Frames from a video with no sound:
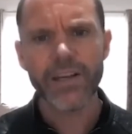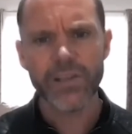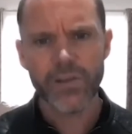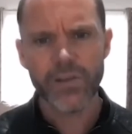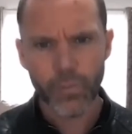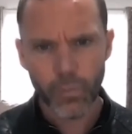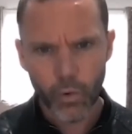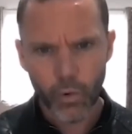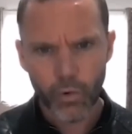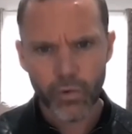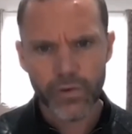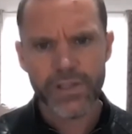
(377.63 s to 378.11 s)

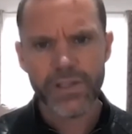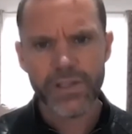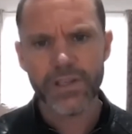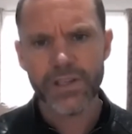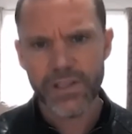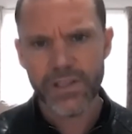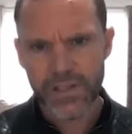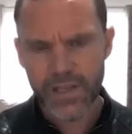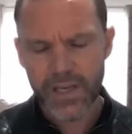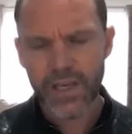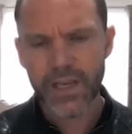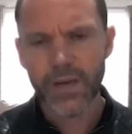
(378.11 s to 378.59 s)
towards
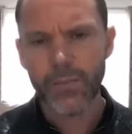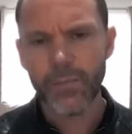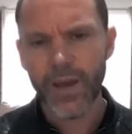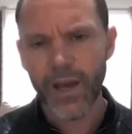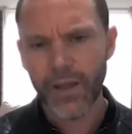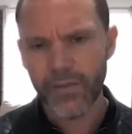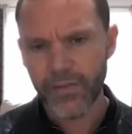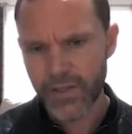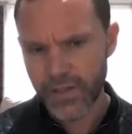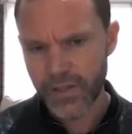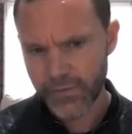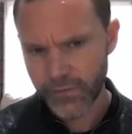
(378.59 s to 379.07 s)
this, think
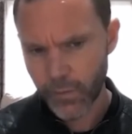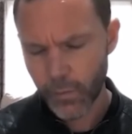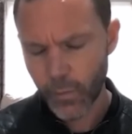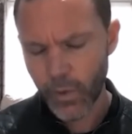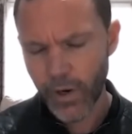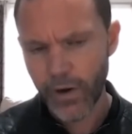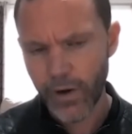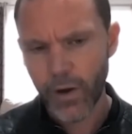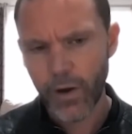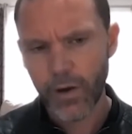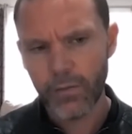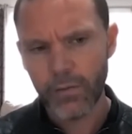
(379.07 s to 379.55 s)
about this, from
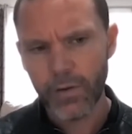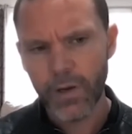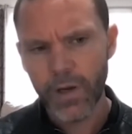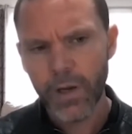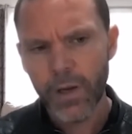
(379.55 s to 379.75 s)
when I